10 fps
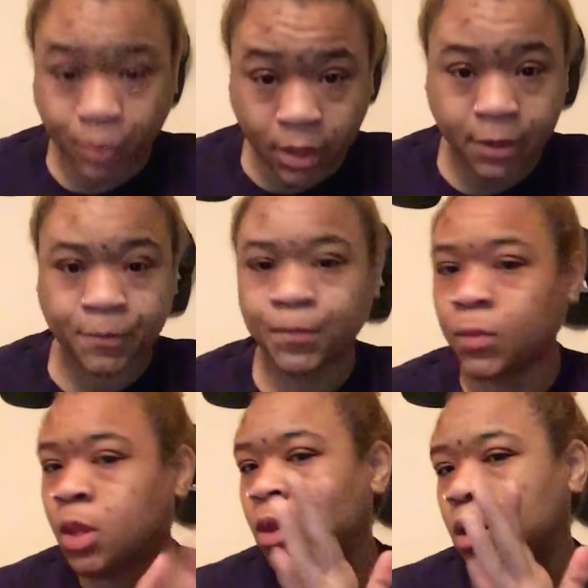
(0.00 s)
But
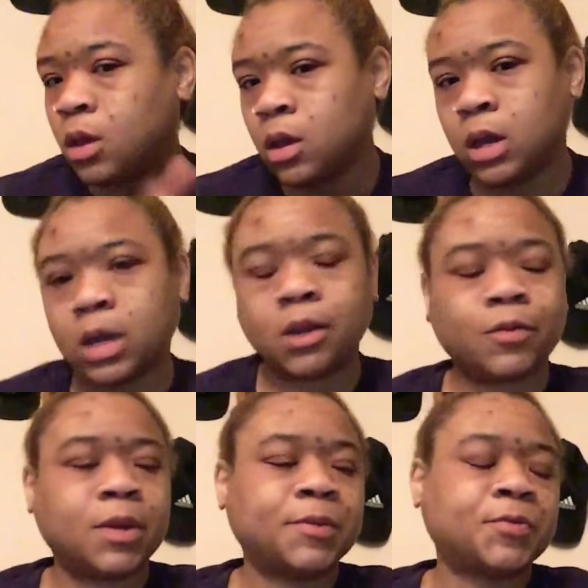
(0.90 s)

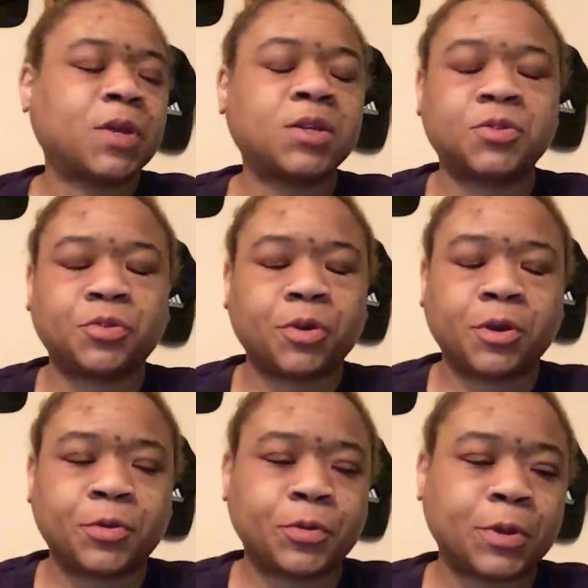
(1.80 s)
anyways, that's neither
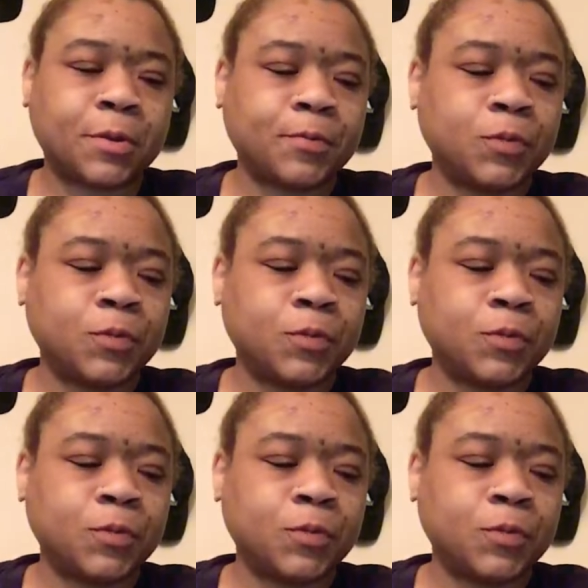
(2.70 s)
here nor there.